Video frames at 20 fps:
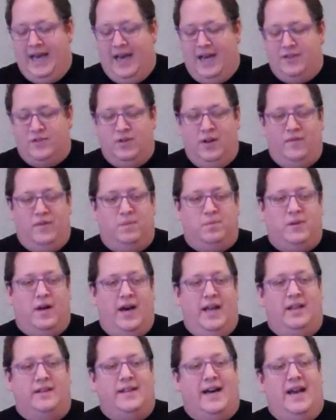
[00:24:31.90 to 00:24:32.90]
sort of
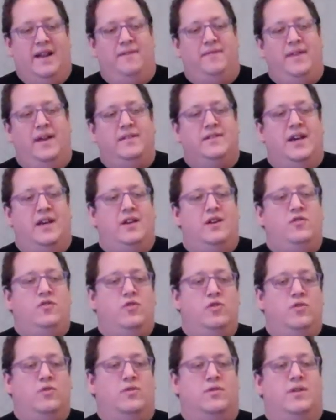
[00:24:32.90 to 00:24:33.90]
applied a lot of things I
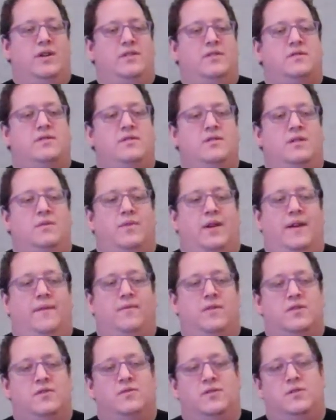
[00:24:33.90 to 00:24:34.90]
knew or understood when I
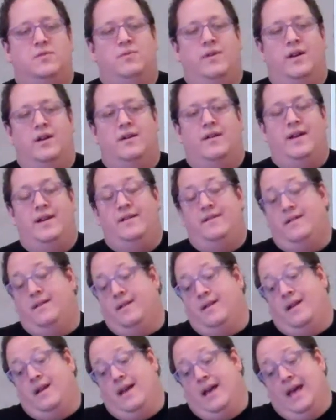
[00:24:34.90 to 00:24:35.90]
first saw Twitter. And
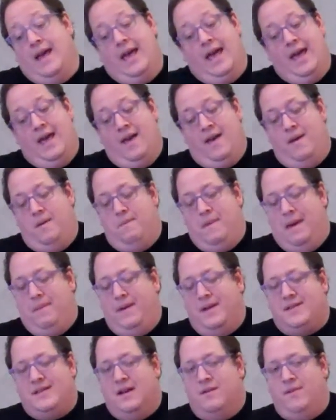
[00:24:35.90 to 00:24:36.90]

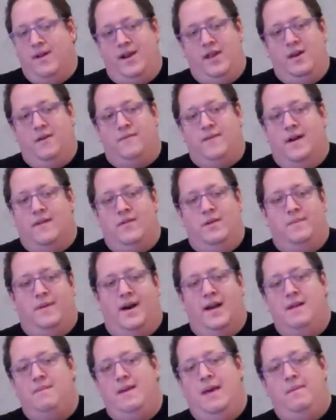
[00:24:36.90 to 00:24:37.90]
maybe it's not radio for
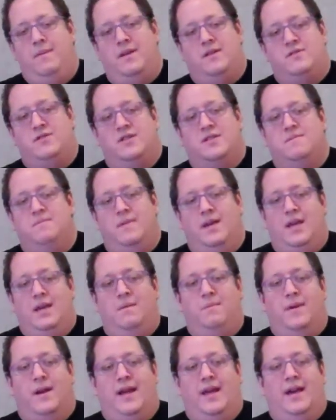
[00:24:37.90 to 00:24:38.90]
everybody, maybe it's just me,
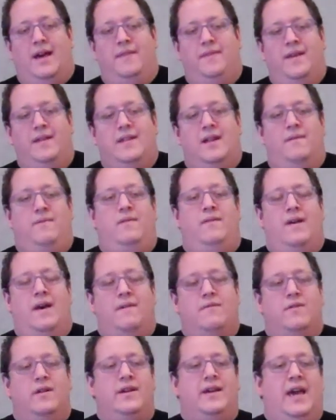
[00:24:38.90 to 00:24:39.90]
but I think that if you've
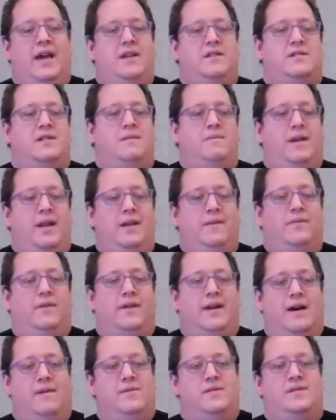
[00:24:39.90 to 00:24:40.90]
ever engaged in a meaningful
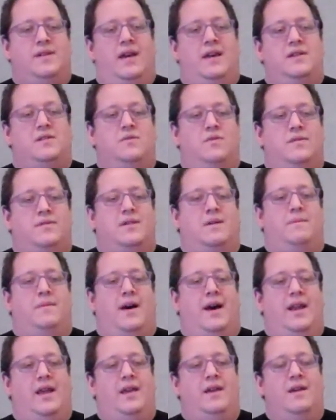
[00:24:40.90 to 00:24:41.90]
conversation with
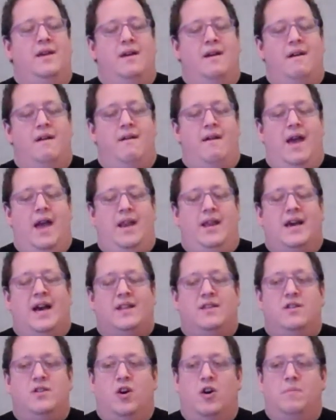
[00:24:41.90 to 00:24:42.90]
somebody, and you
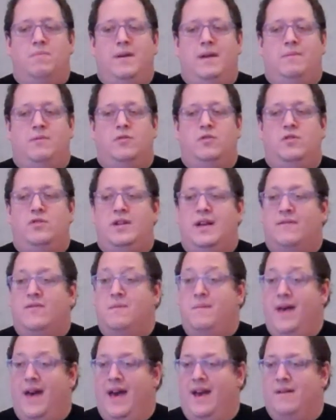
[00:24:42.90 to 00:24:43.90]
got to know people who you never
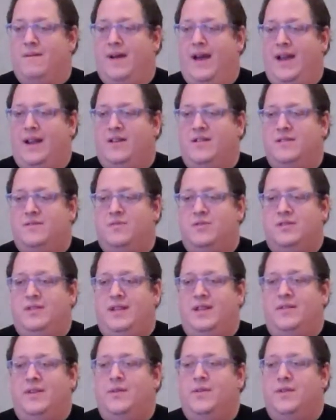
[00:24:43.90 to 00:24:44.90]
met, right? Because we're
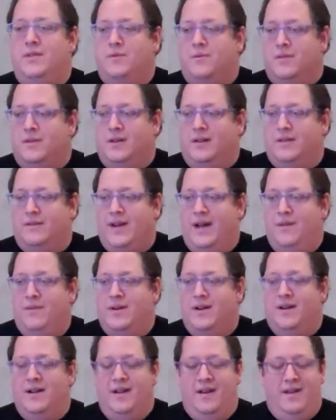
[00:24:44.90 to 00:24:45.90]
dealing with a world, right,
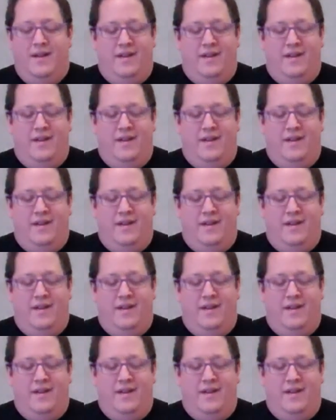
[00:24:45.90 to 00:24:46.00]
where